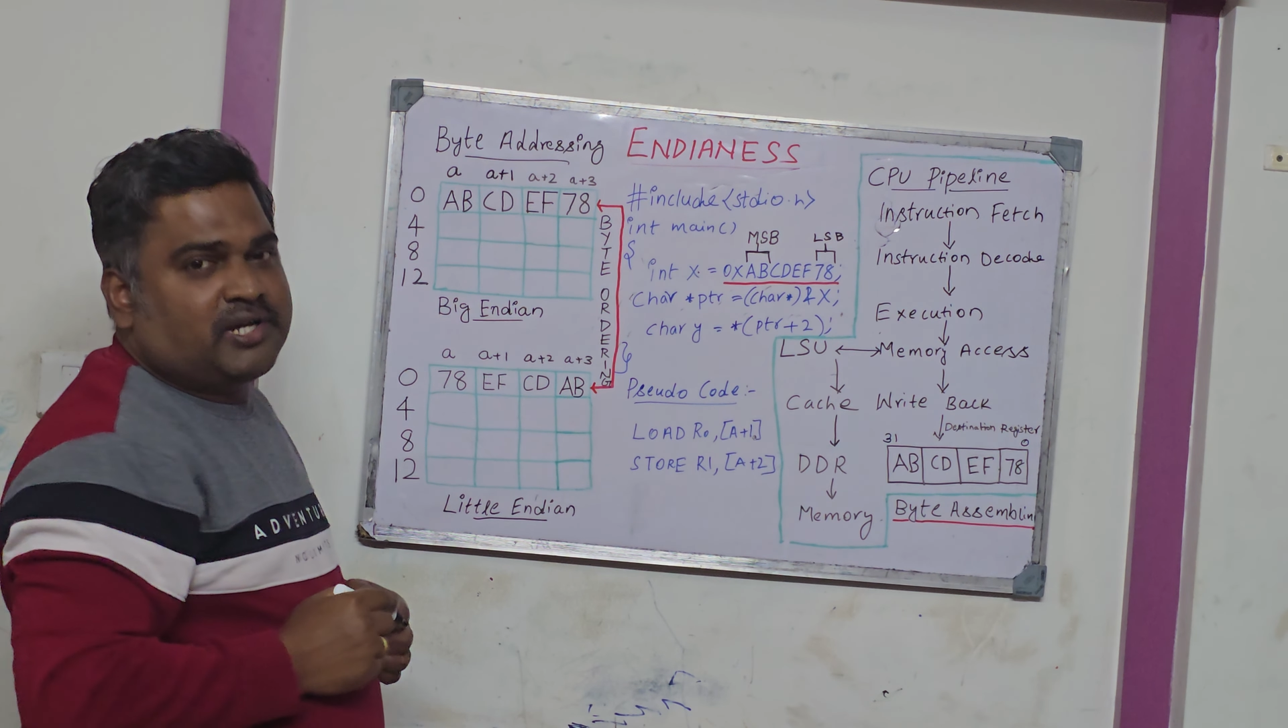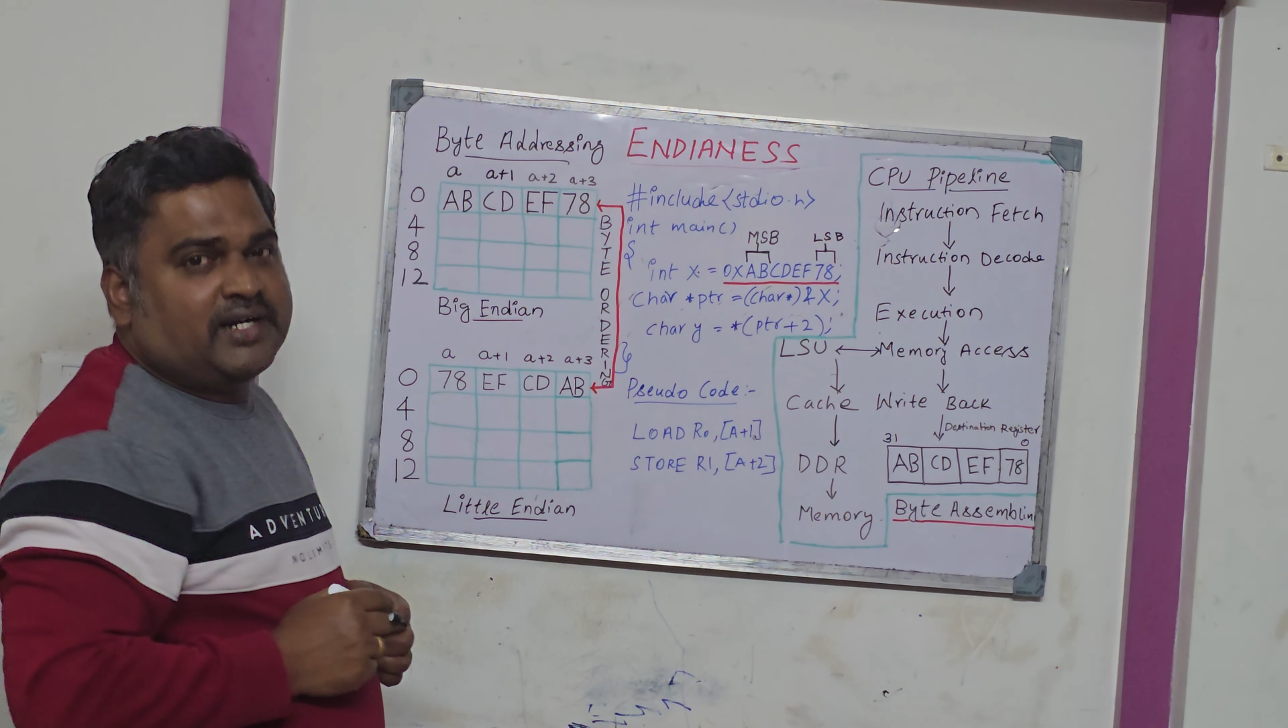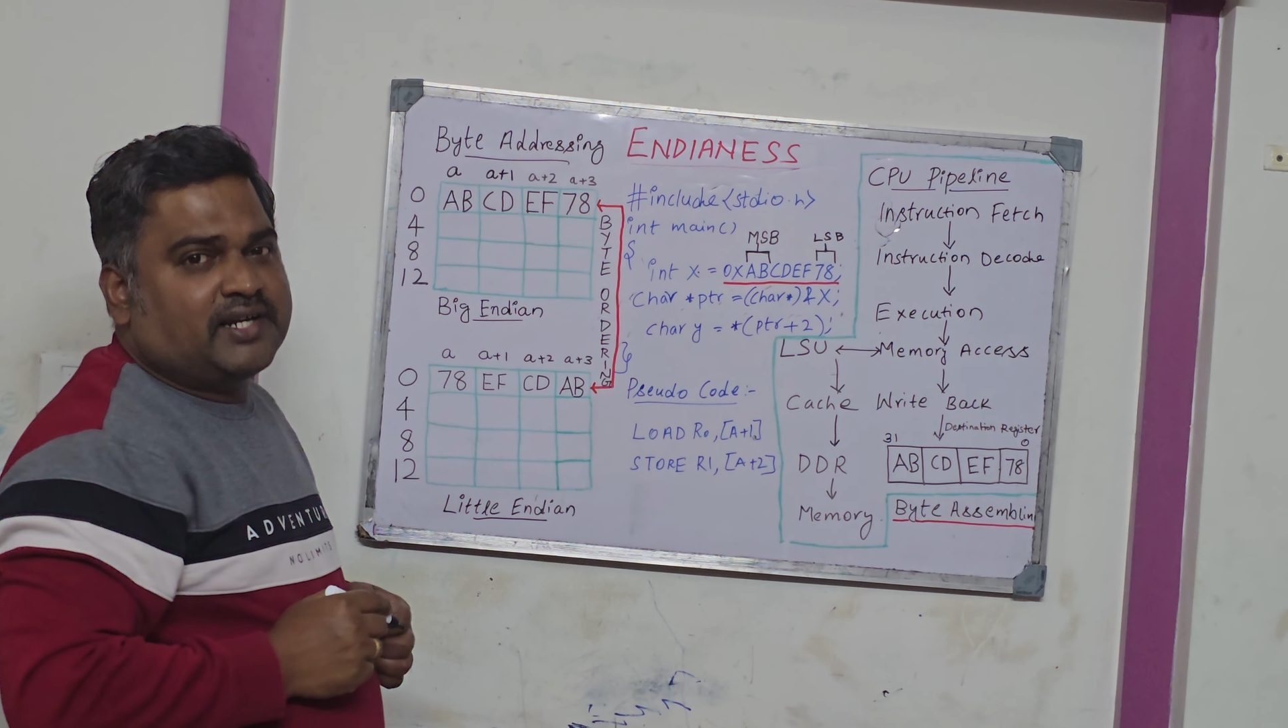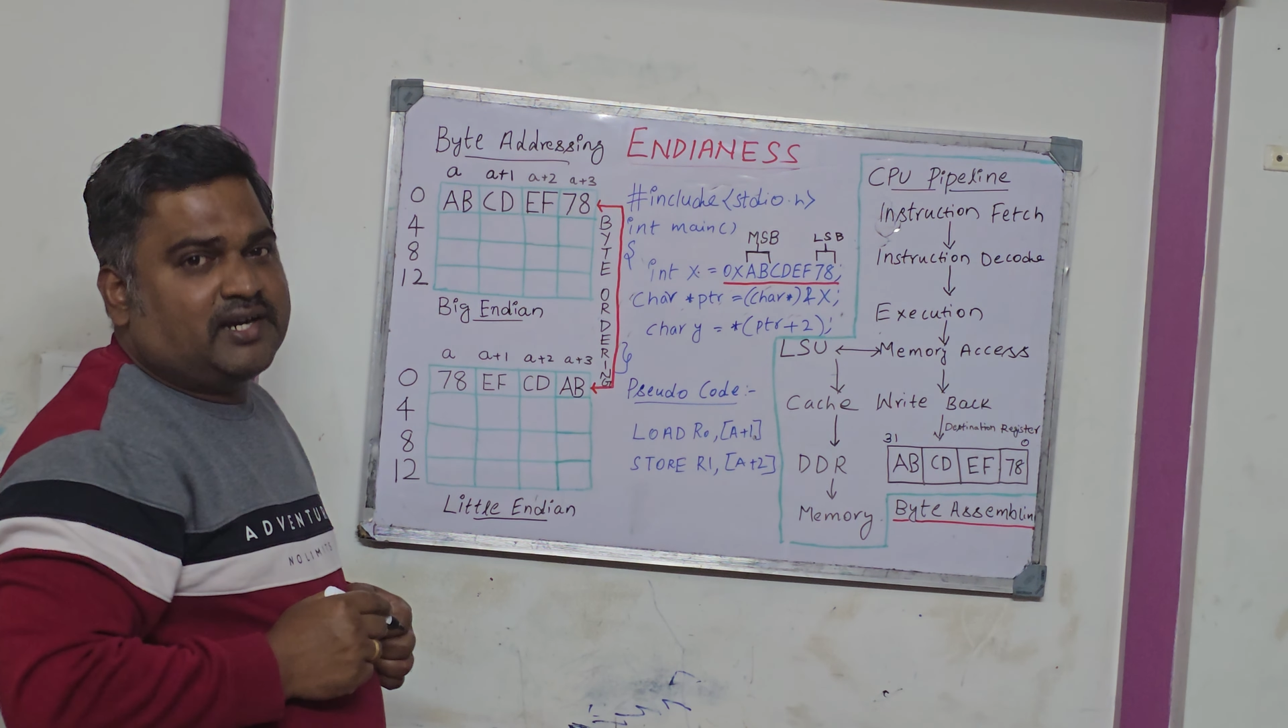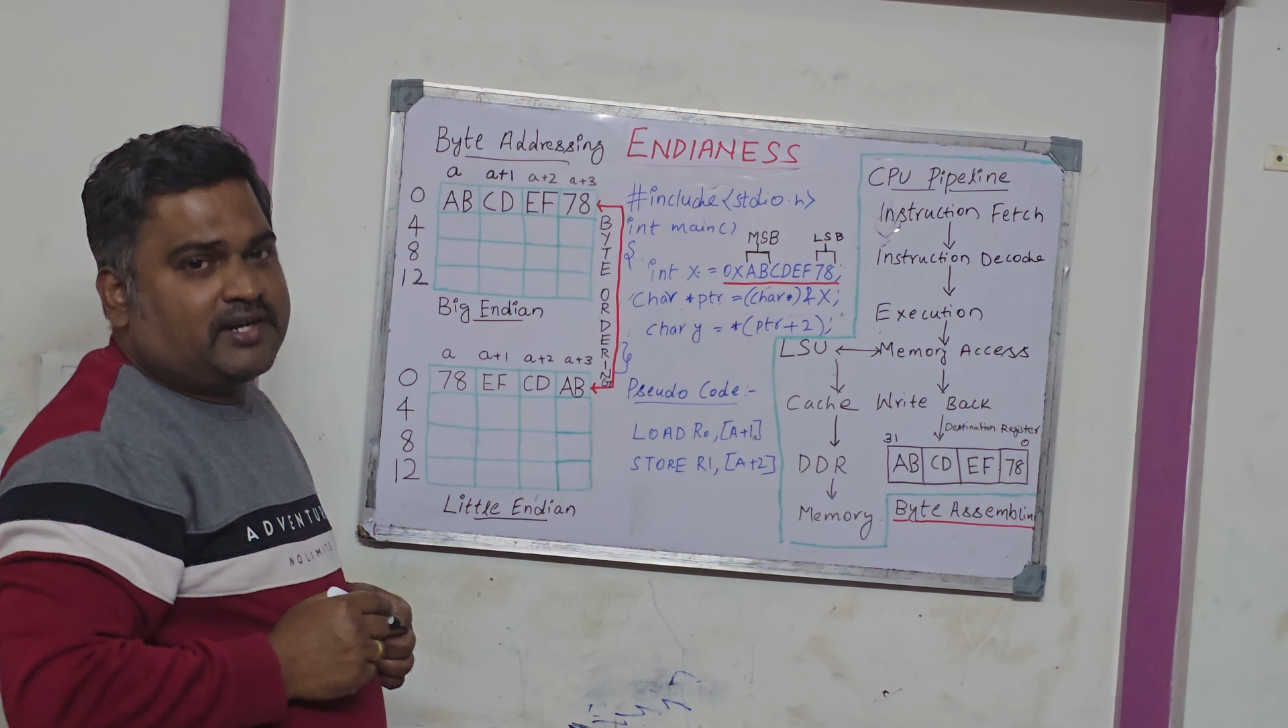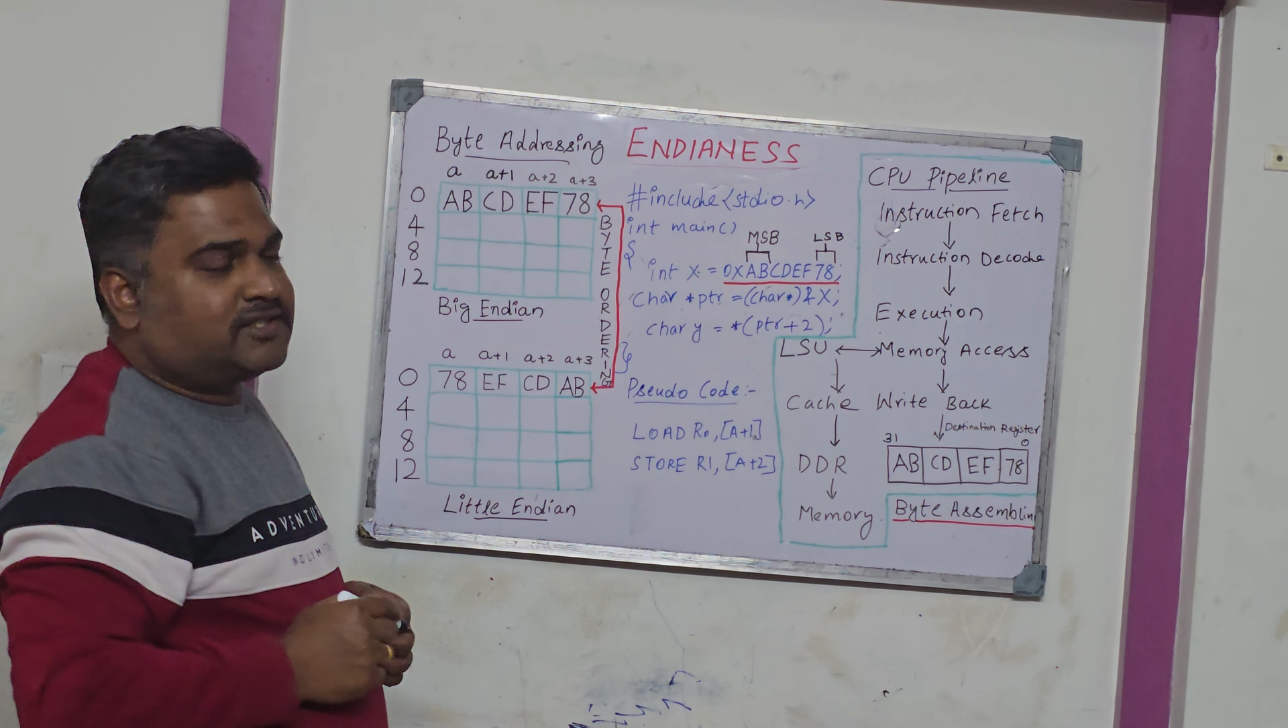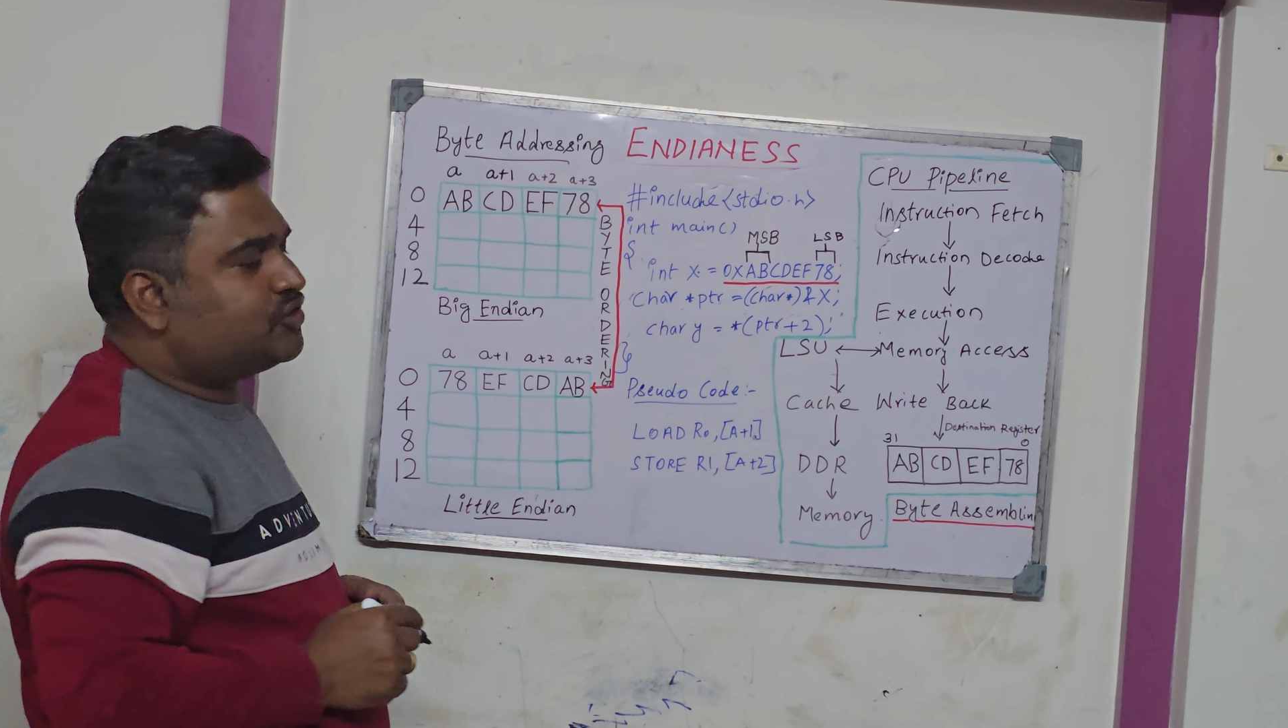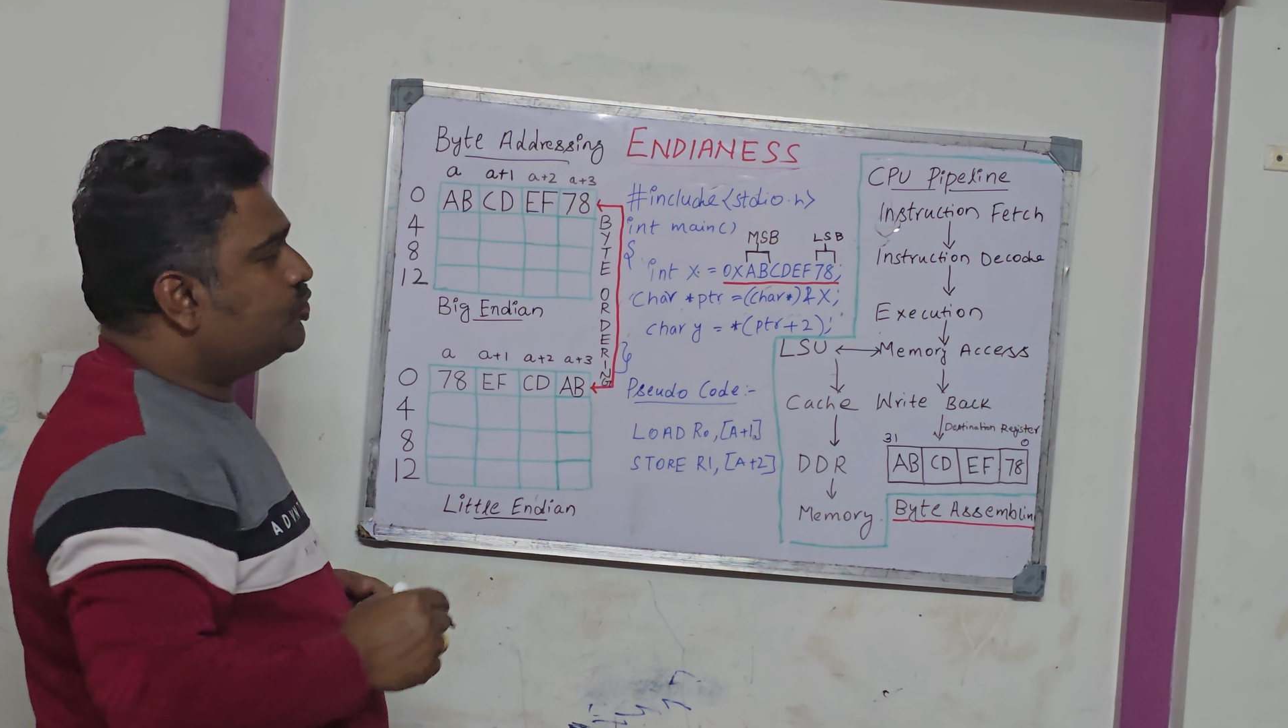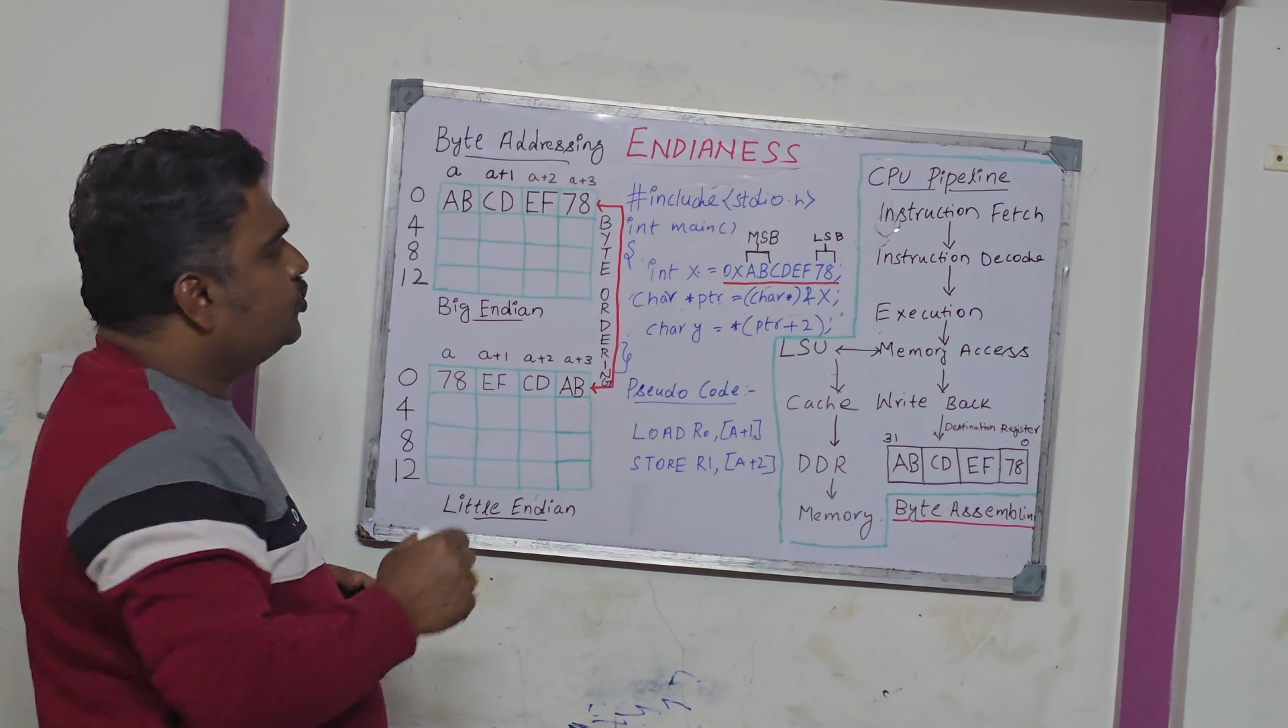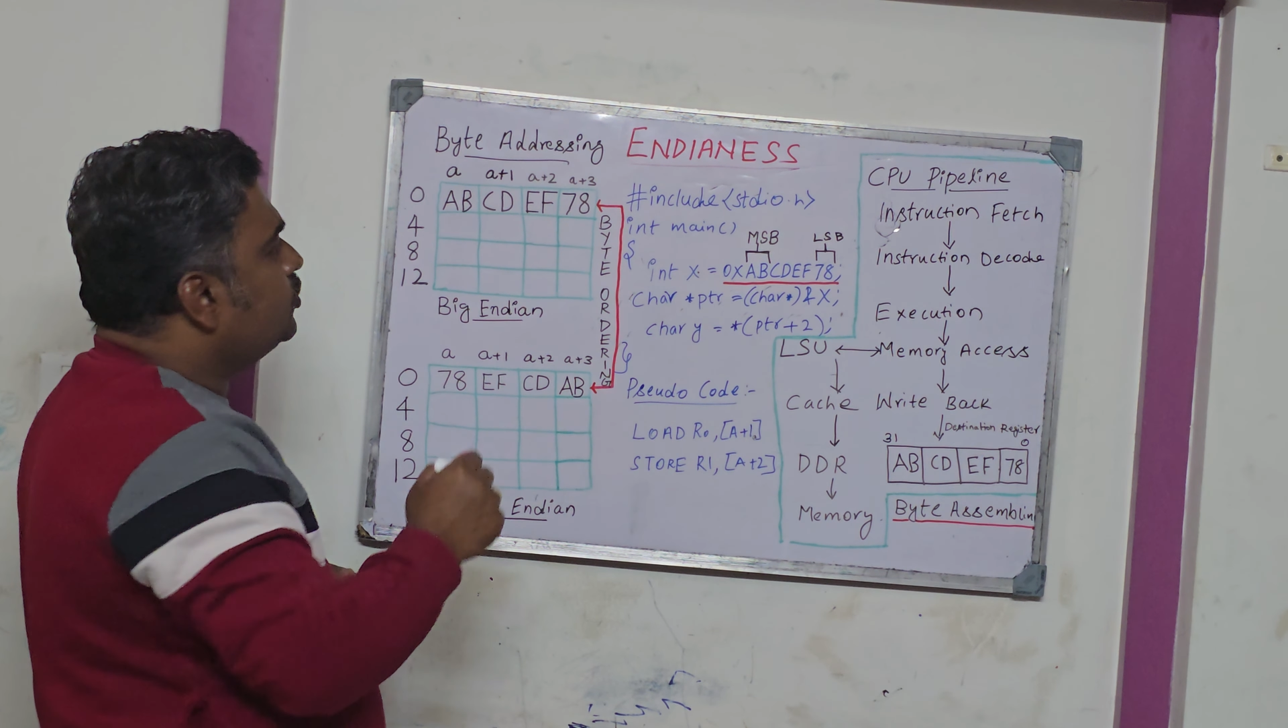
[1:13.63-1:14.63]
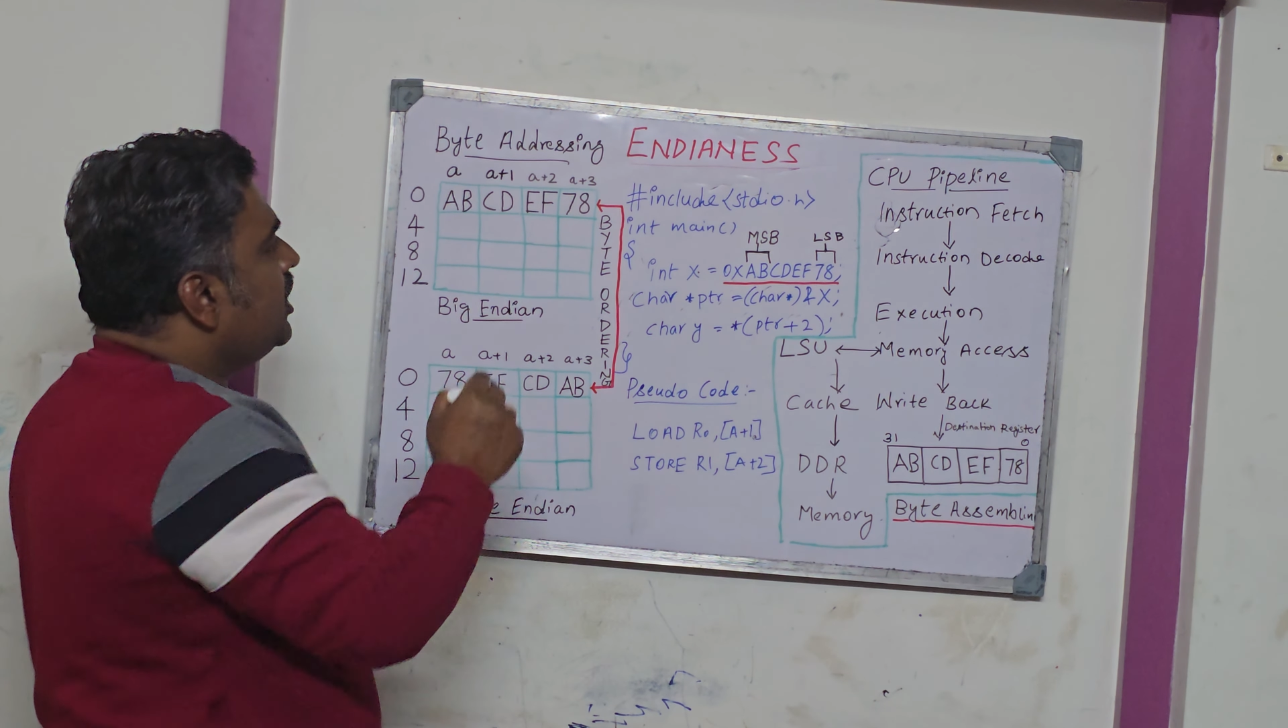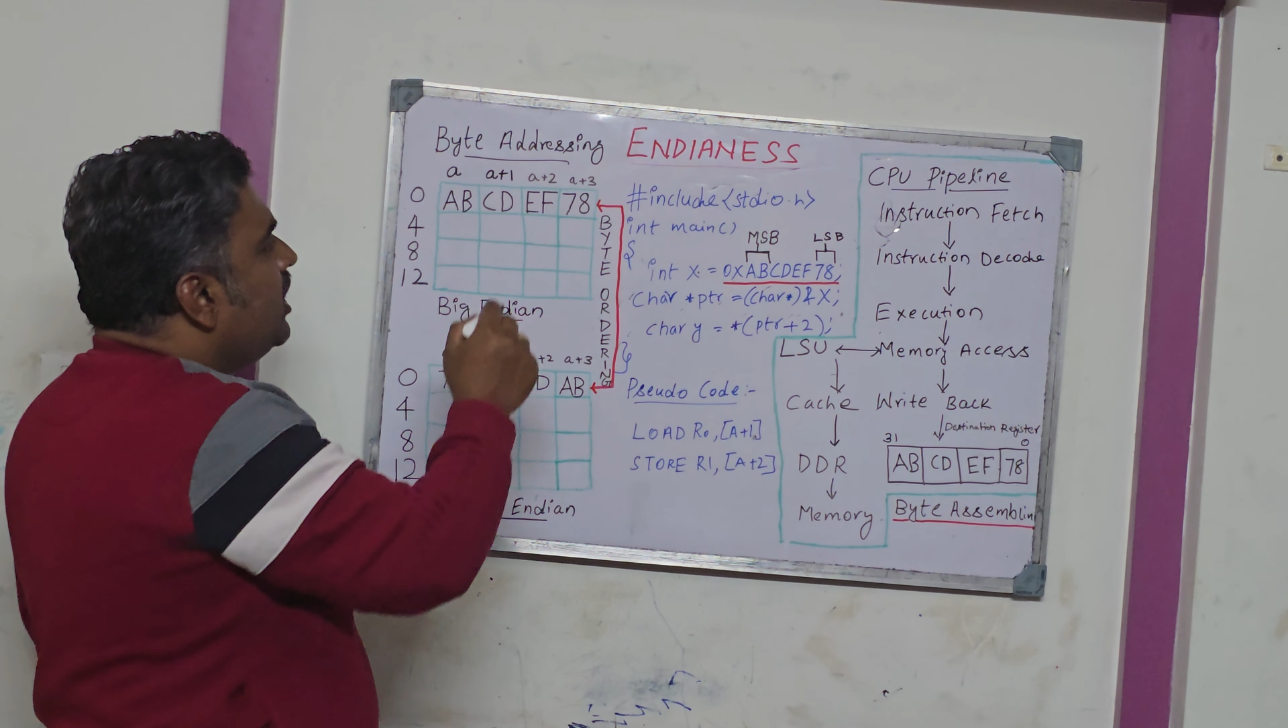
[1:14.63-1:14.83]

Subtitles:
at an address 2,